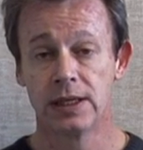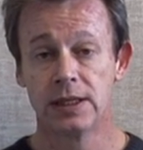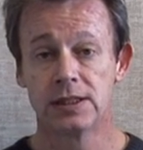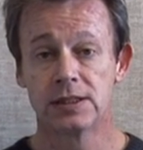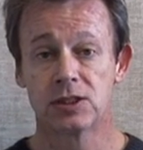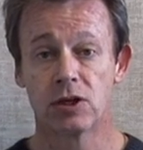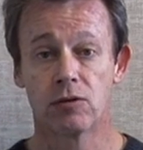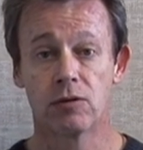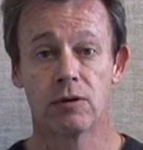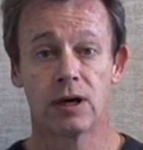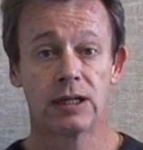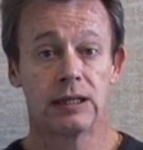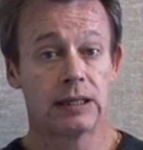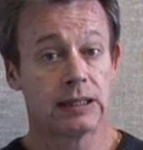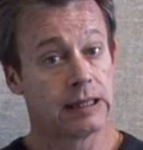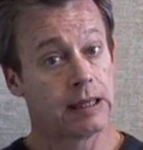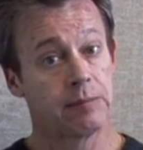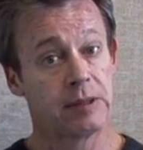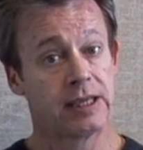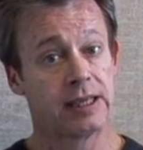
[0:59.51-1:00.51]
So
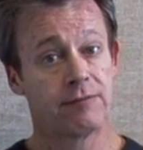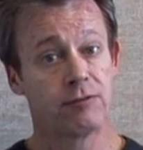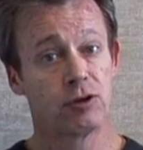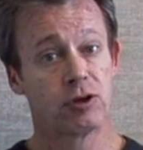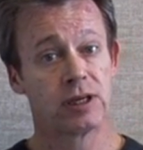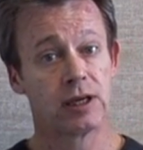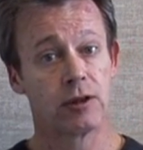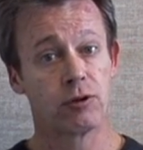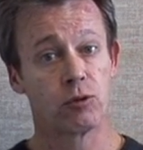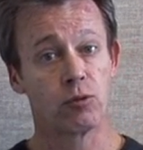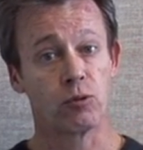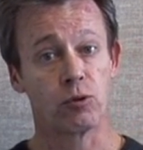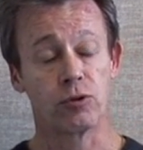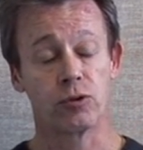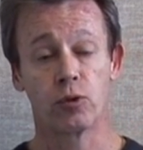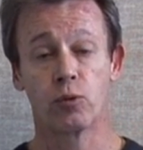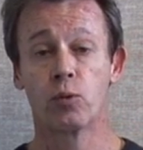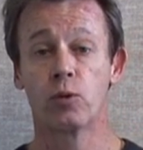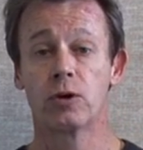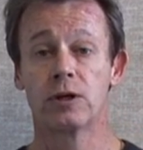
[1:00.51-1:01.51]
let me give you another word.
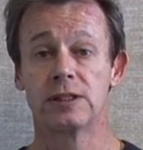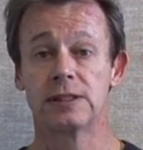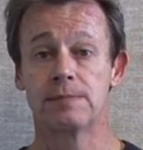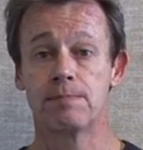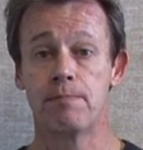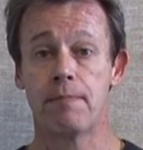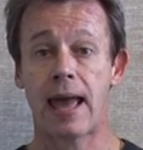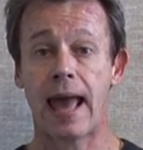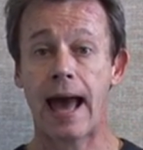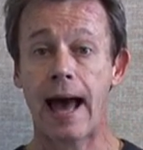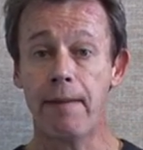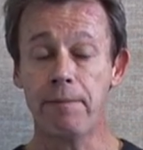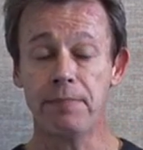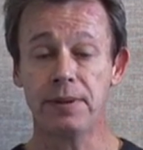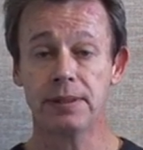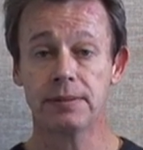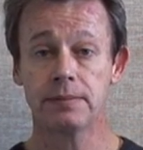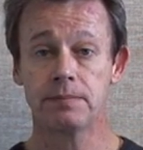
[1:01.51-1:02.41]
The word is map,